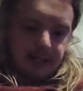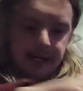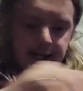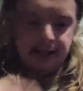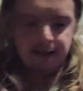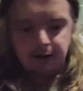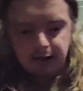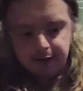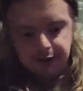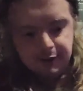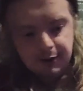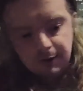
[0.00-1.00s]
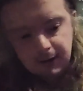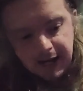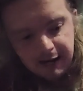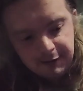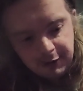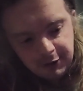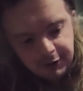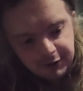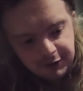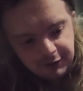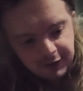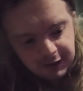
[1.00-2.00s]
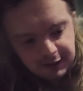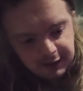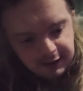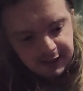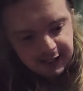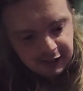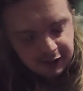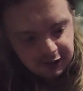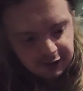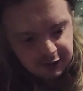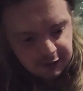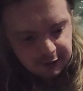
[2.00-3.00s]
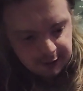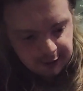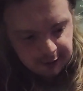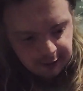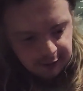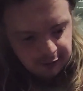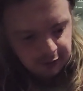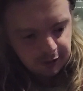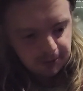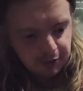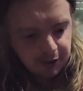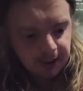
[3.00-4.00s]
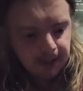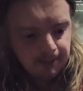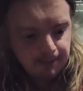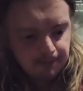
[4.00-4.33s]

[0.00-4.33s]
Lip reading: And I still haven't got this thing attached to the body.